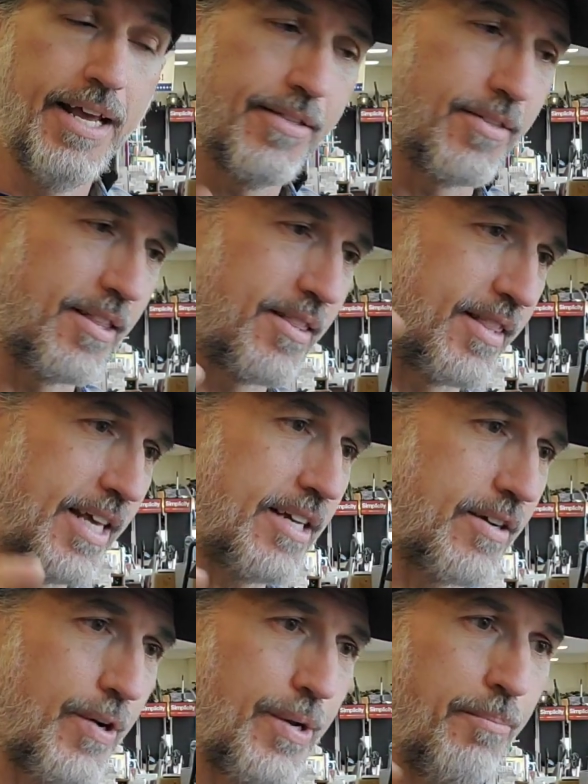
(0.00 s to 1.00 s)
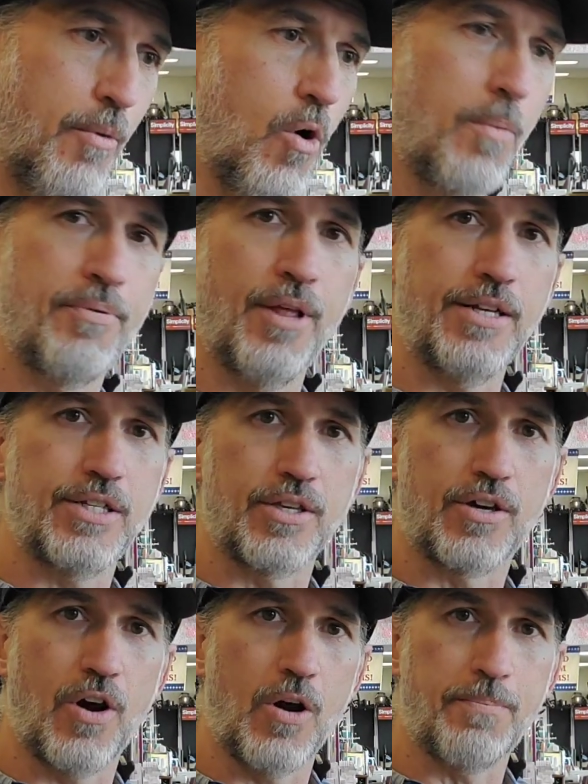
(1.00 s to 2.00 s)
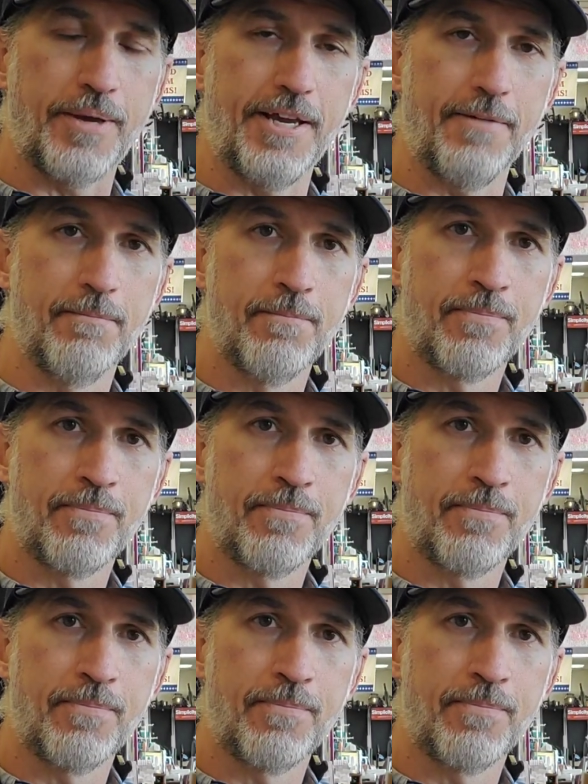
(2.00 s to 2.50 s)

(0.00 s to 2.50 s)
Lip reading: the thicker and more plush the carpet,